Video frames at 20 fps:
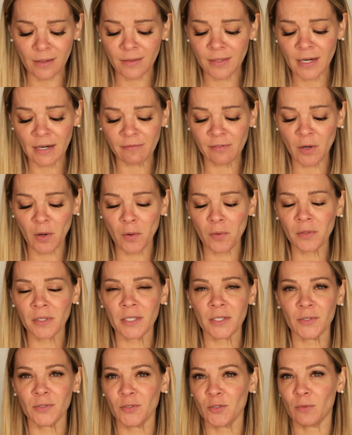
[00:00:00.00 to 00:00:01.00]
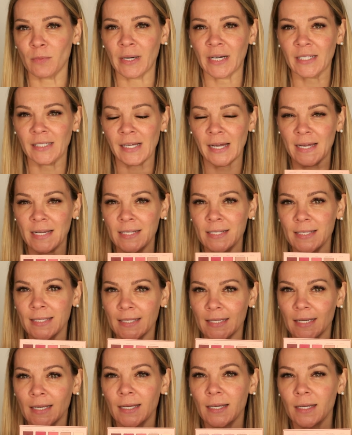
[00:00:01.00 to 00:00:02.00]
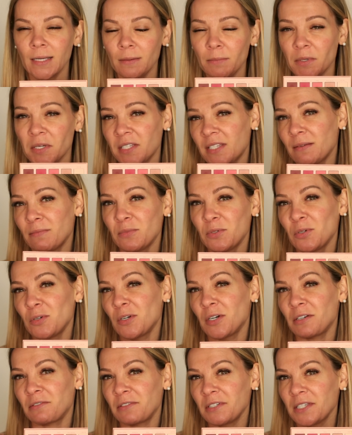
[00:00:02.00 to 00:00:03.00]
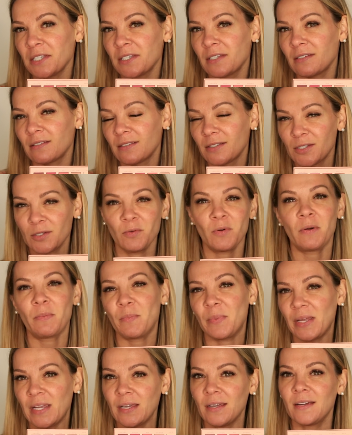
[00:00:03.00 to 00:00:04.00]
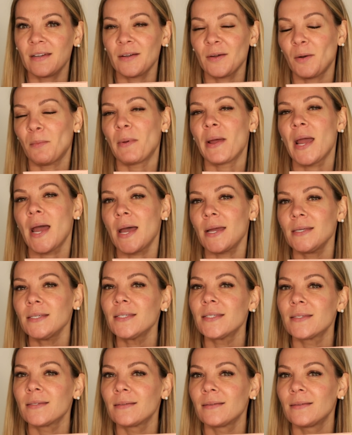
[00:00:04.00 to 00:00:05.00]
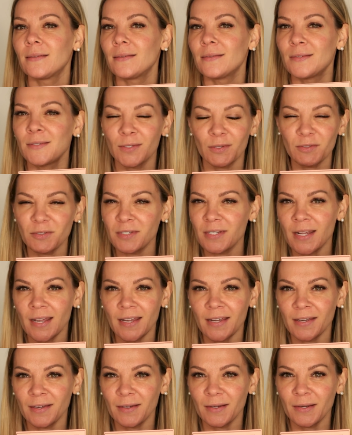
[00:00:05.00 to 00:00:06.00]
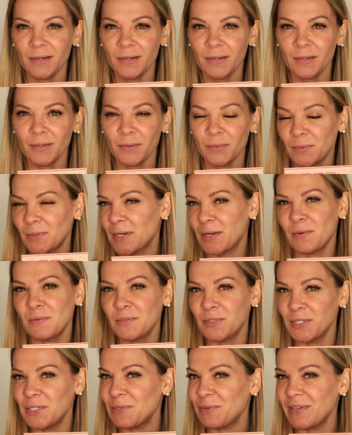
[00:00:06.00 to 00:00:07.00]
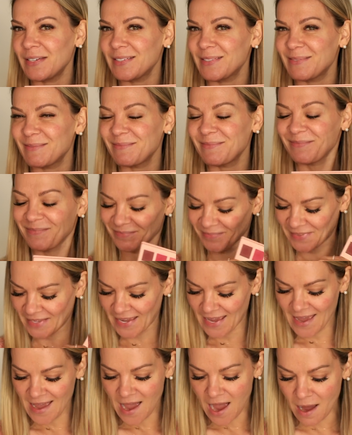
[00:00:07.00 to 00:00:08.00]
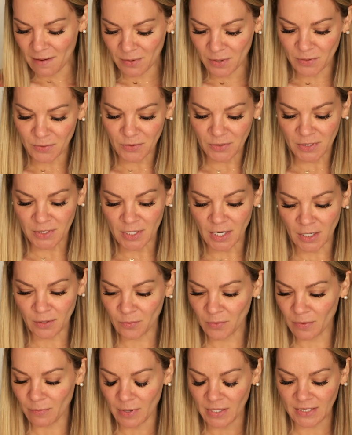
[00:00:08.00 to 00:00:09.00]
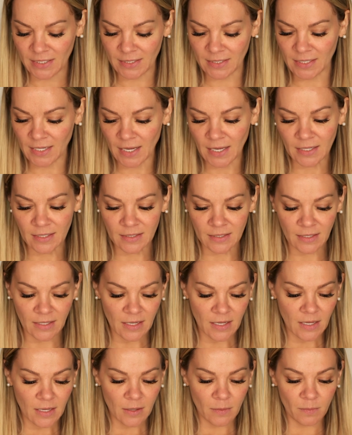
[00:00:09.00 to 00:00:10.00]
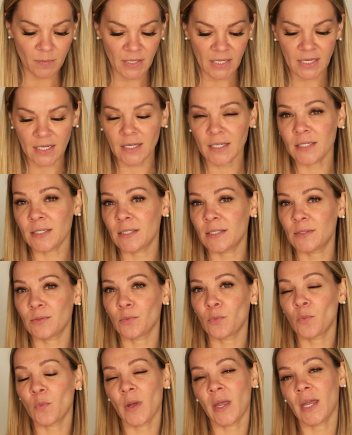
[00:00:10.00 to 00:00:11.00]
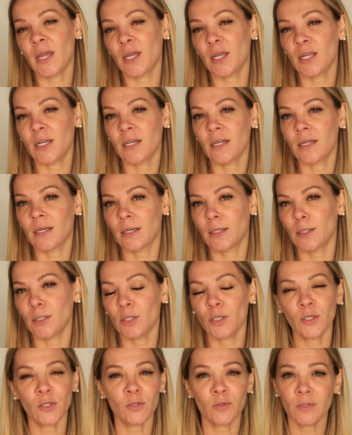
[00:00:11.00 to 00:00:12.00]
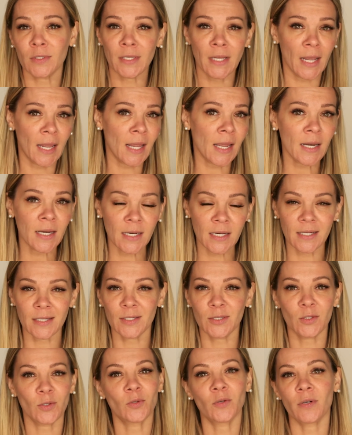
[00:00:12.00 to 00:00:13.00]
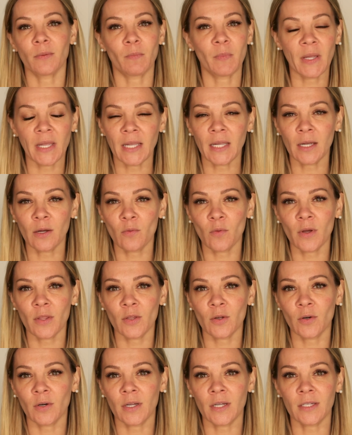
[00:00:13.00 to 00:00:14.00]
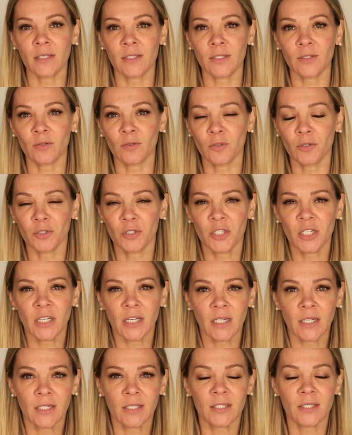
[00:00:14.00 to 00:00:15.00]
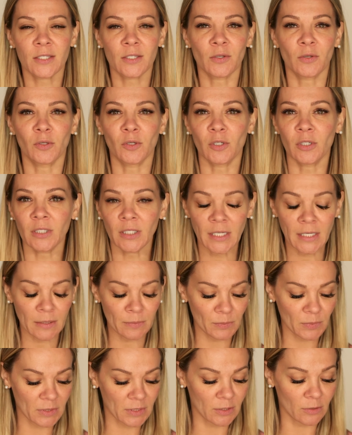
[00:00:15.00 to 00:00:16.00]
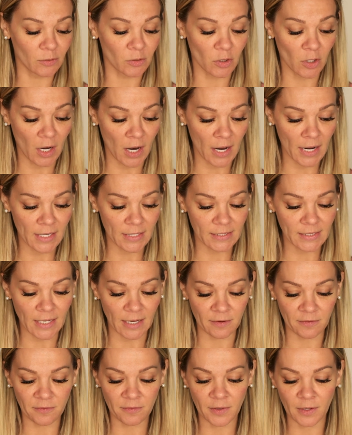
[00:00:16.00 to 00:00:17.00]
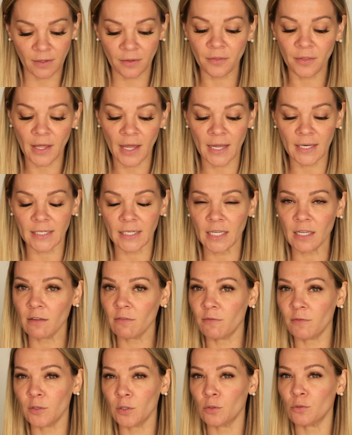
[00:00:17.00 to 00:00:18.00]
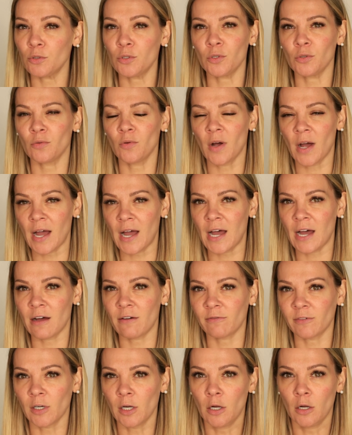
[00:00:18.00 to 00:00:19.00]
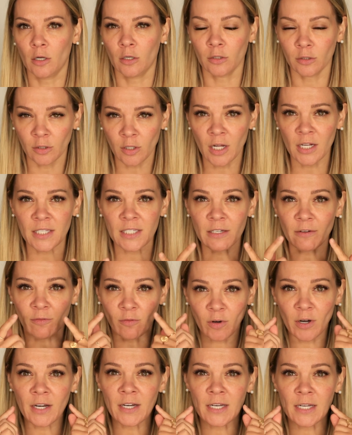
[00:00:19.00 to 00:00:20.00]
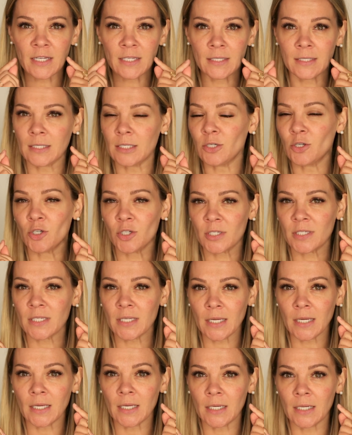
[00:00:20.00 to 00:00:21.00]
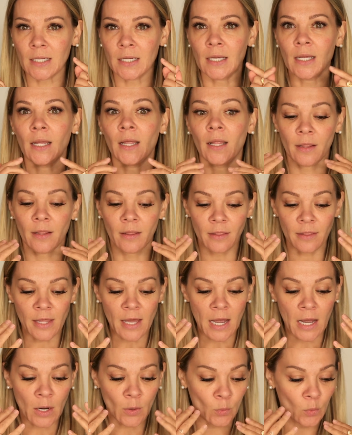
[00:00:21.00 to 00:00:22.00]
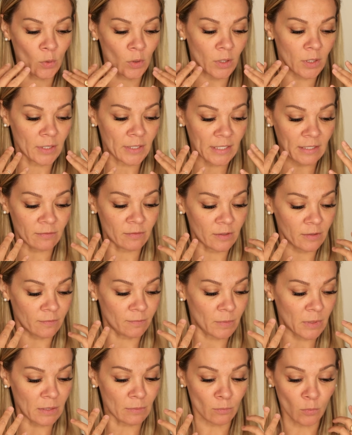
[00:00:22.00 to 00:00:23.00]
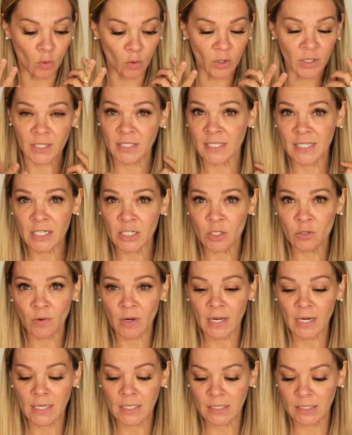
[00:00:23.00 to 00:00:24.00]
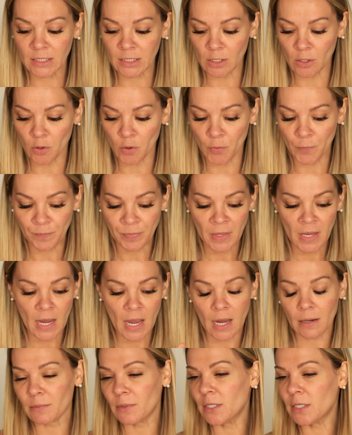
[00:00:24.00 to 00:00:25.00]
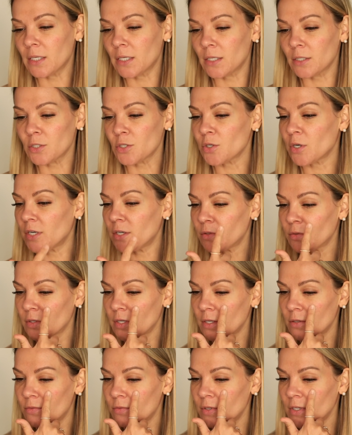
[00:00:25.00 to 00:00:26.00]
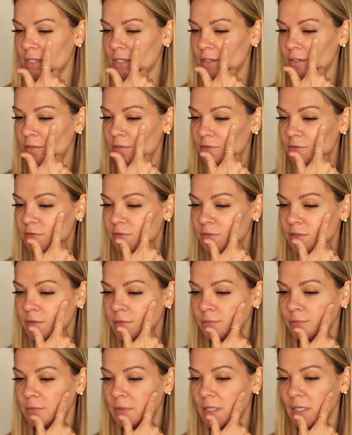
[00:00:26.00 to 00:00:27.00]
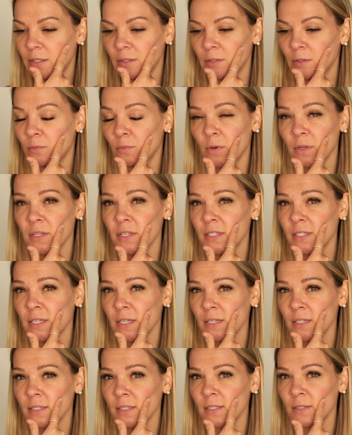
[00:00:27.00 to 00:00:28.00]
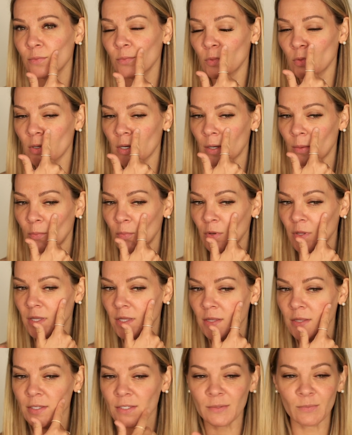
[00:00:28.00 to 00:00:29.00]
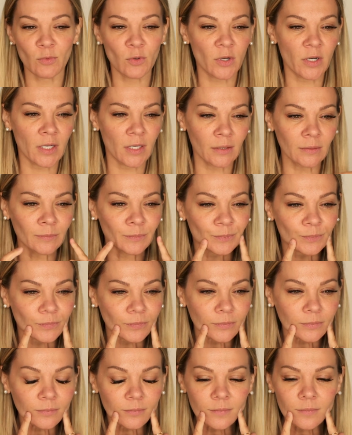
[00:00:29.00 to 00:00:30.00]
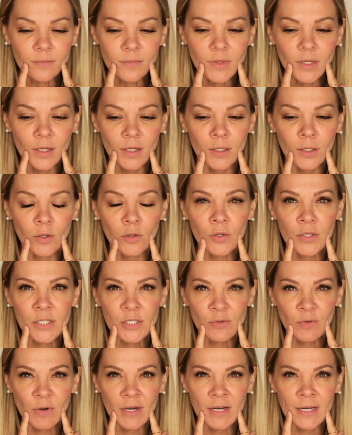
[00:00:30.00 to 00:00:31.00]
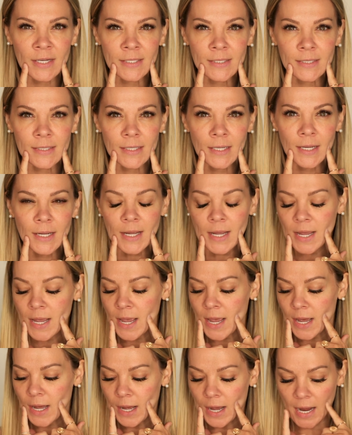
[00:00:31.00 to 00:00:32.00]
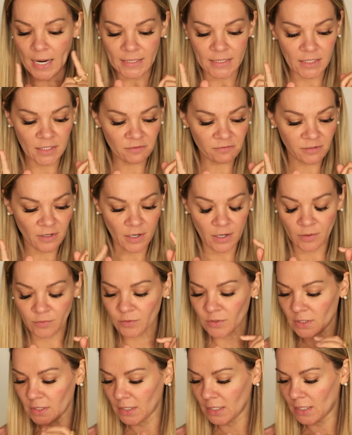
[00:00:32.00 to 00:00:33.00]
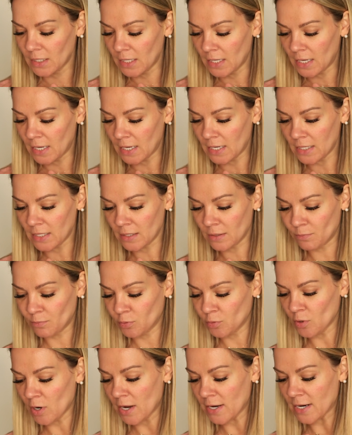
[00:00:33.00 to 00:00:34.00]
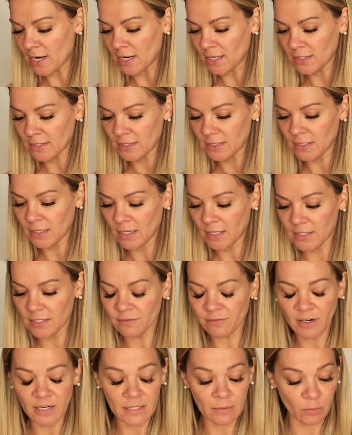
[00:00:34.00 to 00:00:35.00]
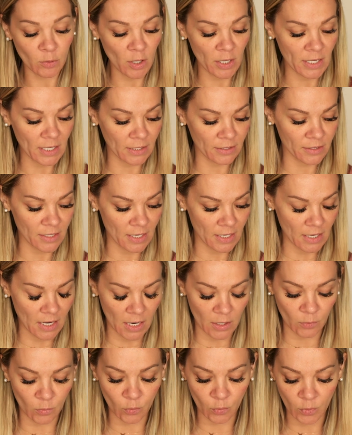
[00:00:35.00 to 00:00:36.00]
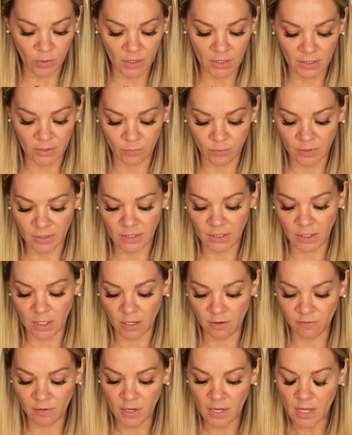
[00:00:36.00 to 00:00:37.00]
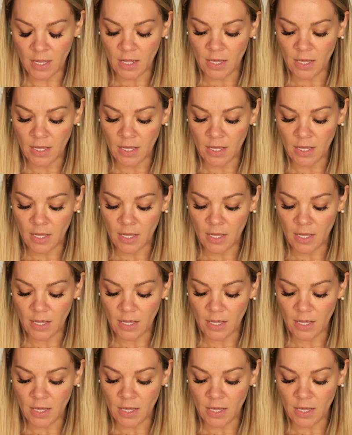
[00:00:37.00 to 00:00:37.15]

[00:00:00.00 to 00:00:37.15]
that I've only used for my clients because I'm too nervous to wear pink on my eyes. So today we're going to do it. I'm going to start with my skin because when you use any sort of pink, whether it's on your cheeks, on your lips, on your eyes, I feel that if you do have lots of redness in your skin, that will even be more accentuated. So I'm gonna try to get rid of, I don't know what this is, woke up it this morning, and all this redness. I did find a product that I really love,